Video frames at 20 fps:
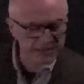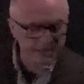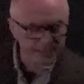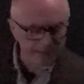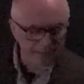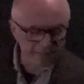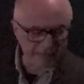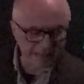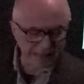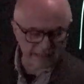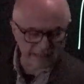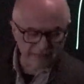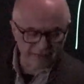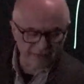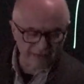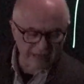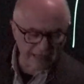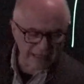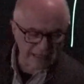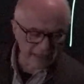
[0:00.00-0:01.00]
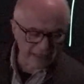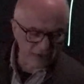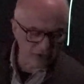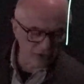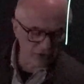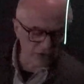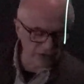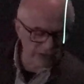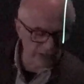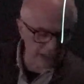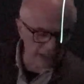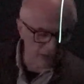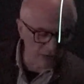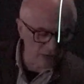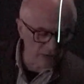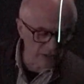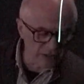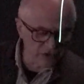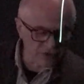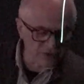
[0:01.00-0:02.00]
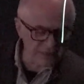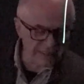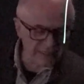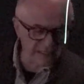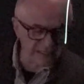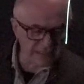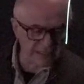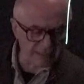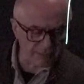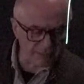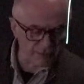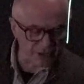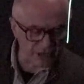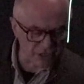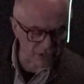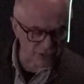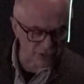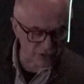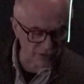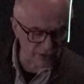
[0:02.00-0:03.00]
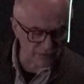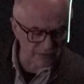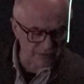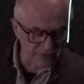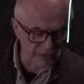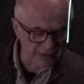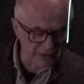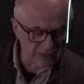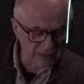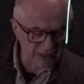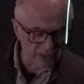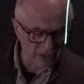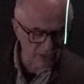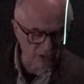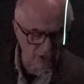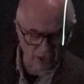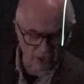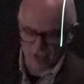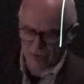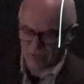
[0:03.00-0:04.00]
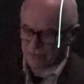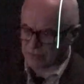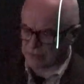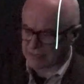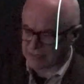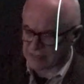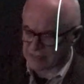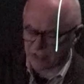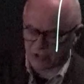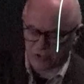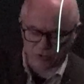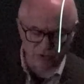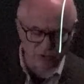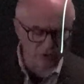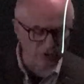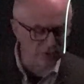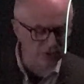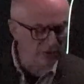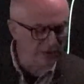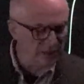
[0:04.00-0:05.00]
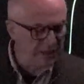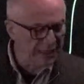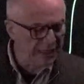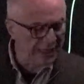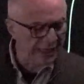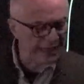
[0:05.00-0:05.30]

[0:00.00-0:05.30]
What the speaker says: But if I continue increasing the pressure of the CO2, and